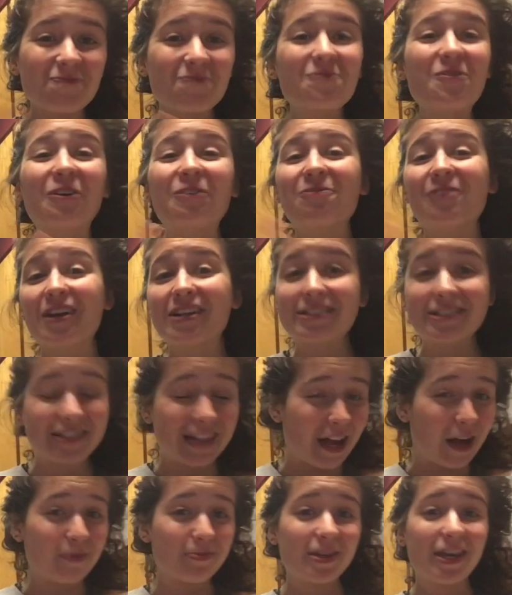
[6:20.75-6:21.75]
More friends
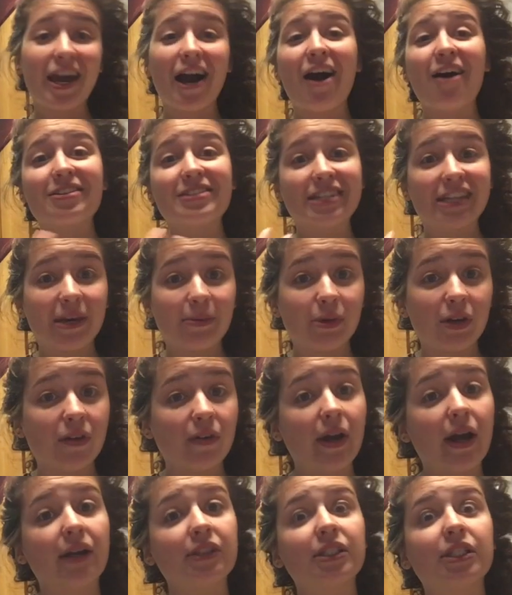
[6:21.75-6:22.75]
to help me out, to get me
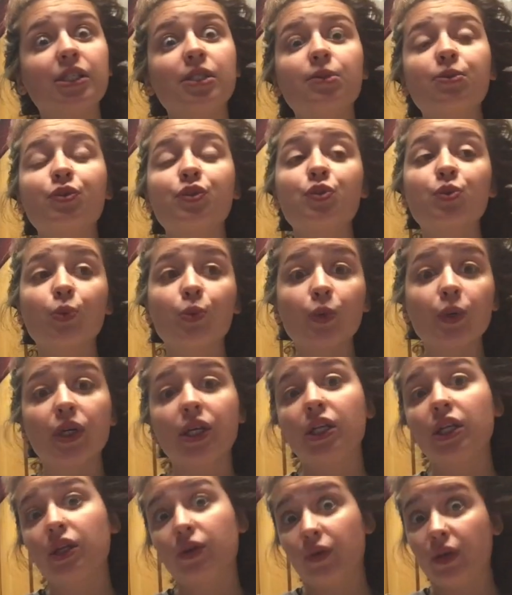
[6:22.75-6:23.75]
around. And he was
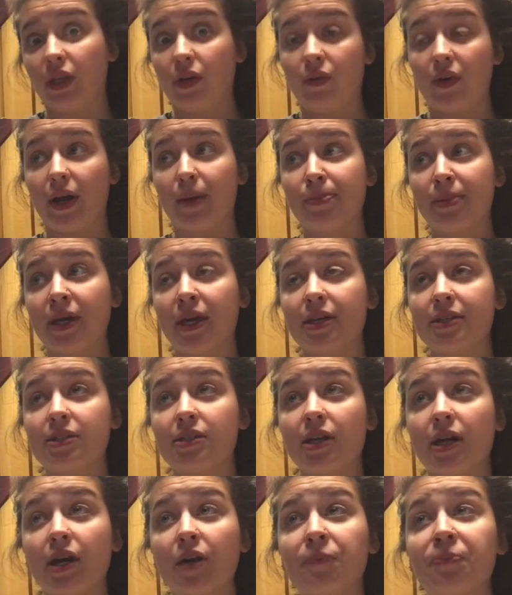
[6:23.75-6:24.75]
really, really right, because
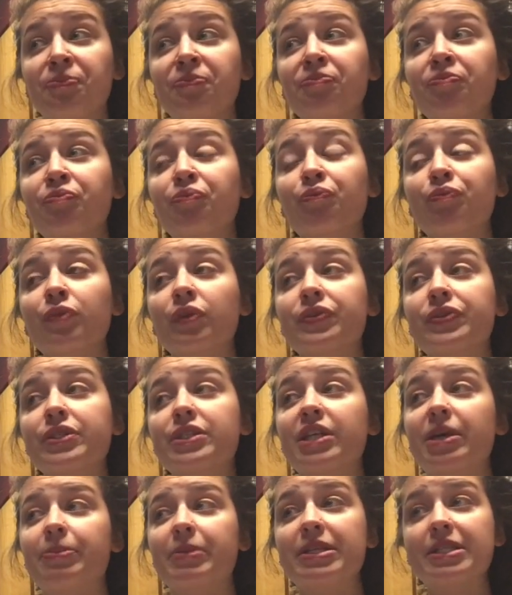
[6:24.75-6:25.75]
now,
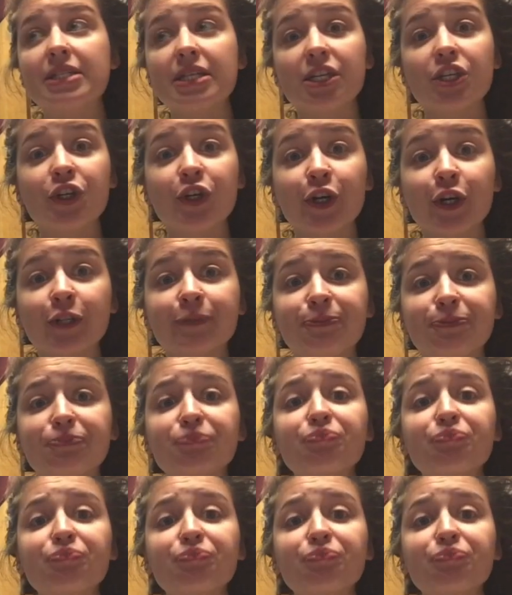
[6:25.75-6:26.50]
since I'm a senior,